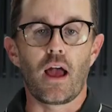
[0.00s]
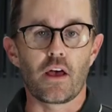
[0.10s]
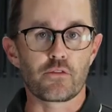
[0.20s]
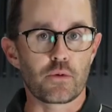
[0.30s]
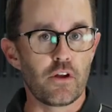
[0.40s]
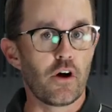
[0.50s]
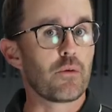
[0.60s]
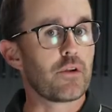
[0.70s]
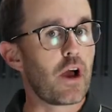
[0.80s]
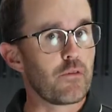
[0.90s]
As we know,
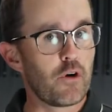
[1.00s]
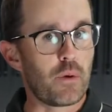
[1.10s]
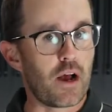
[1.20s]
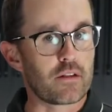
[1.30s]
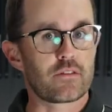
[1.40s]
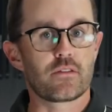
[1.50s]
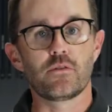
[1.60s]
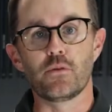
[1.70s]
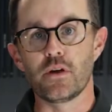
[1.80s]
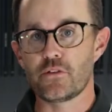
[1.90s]
we're not robots.
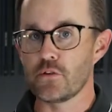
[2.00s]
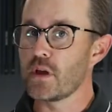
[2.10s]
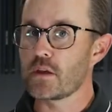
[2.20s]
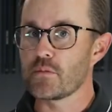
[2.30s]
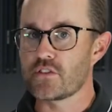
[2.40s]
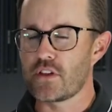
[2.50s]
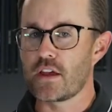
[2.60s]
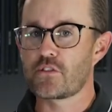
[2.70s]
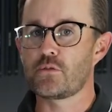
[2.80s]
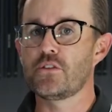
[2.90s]
We do make
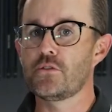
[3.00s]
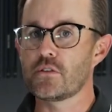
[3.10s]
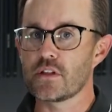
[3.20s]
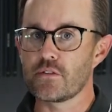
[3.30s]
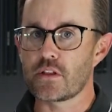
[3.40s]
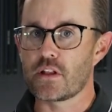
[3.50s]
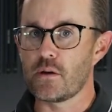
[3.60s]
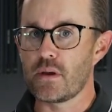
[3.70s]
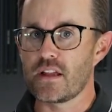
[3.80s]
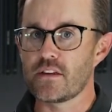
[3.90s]
mistakes. We do deliver the
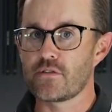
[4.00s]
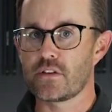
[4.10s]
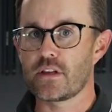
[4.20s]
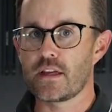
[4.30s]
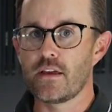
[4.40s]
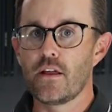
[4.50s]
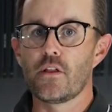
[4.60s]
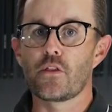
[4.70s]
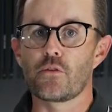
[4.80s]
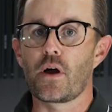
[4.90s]
club head differently
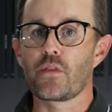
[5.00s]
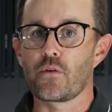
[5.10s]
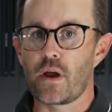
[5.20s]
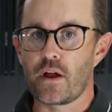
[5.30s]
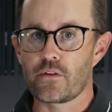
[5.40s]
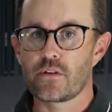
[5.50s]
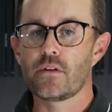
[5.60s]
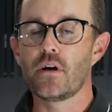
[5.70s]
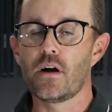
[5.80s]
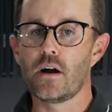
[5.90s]
throughout the round
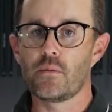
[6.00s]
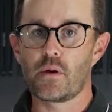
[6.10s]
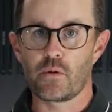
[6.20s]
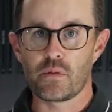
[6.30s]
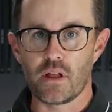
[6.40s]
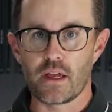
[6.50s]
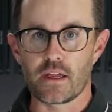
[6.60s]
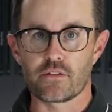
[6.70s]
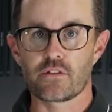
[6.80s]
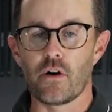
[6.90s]
that we're
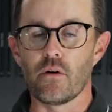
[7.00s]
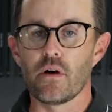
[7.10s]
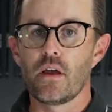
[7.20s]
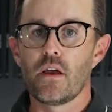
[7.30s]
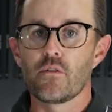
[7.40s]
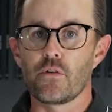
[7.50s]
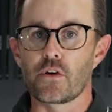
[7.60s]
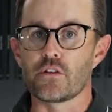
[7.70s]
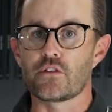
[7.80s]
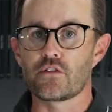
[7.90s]
playing. So for
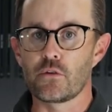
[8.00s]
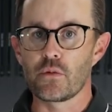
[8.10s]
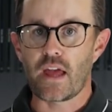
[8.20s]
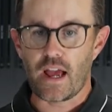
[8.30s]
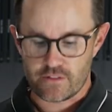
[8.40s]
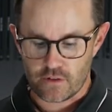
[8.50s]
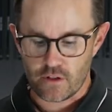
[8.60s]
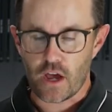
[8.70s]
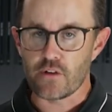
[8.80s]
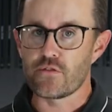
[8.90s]
a consumer that has a
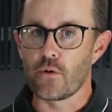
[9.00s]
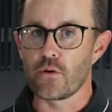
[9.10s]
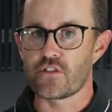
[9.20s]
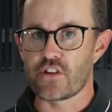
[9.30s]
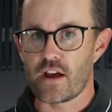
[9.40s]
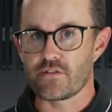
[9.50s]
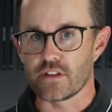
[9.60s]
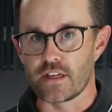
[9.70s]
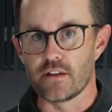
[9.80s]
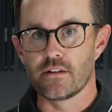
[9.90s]
lot of forward shaft
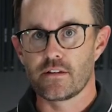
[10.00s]
lean,